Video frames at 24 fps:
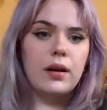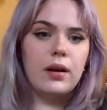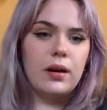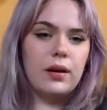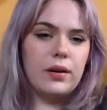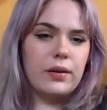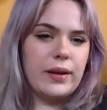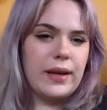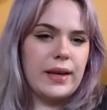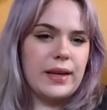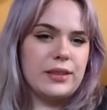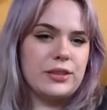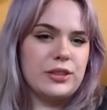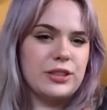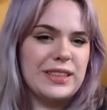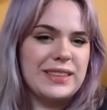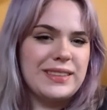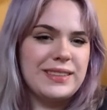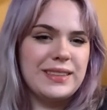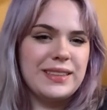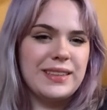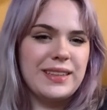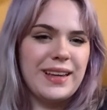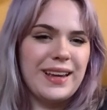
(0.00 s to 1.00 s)
Okay,
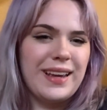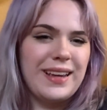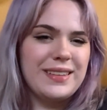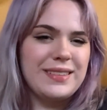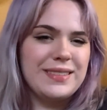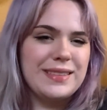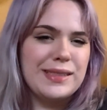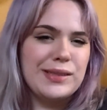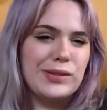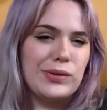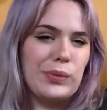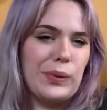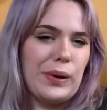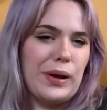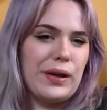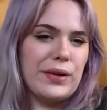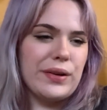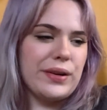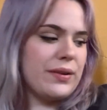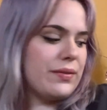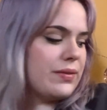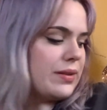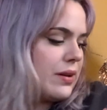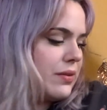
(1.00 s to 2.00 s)
just in case the
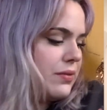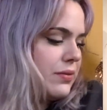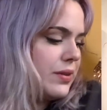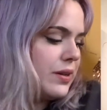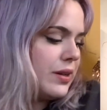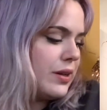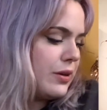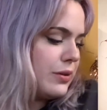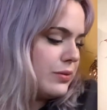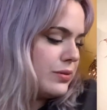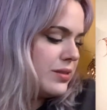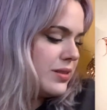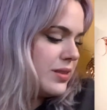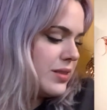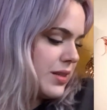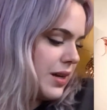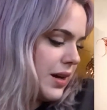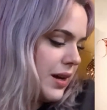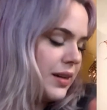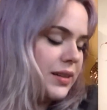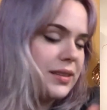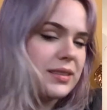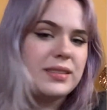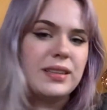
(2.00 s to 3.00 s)
quality of that video
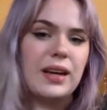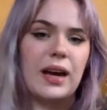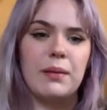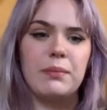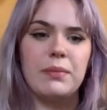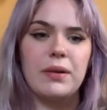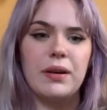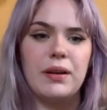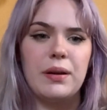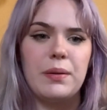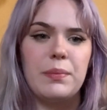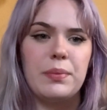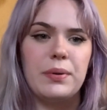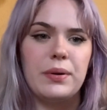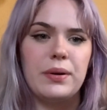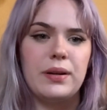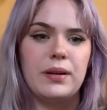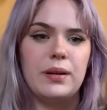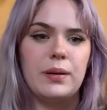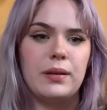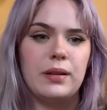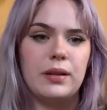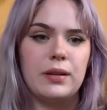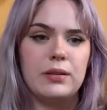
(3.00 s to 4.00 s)
sucked, I'm gonna
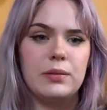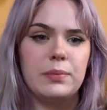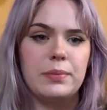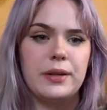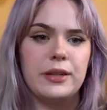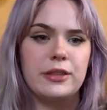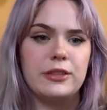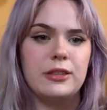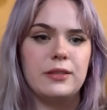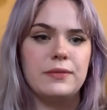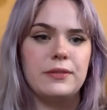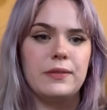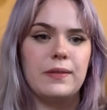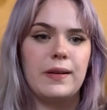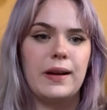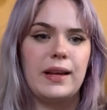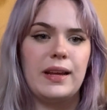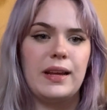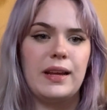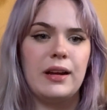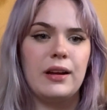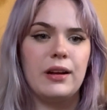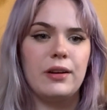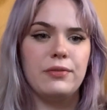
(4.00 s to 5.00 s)
put a little picture of it right
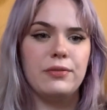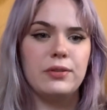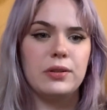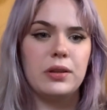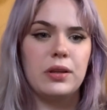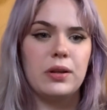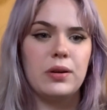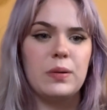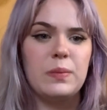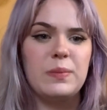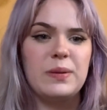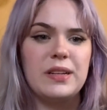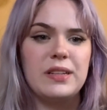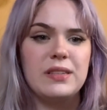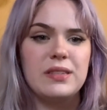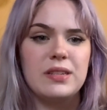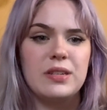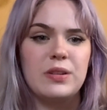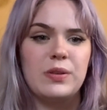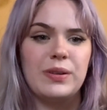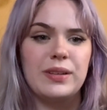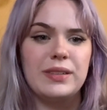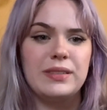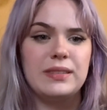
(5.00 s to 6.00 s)
here for a little bit so
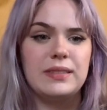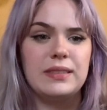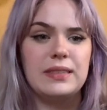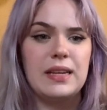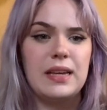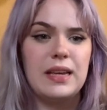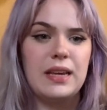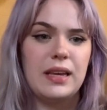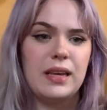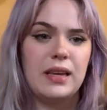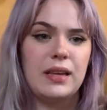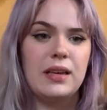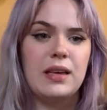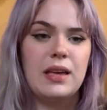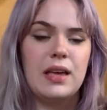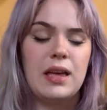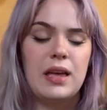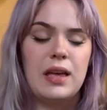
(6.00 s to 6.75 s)
you can see.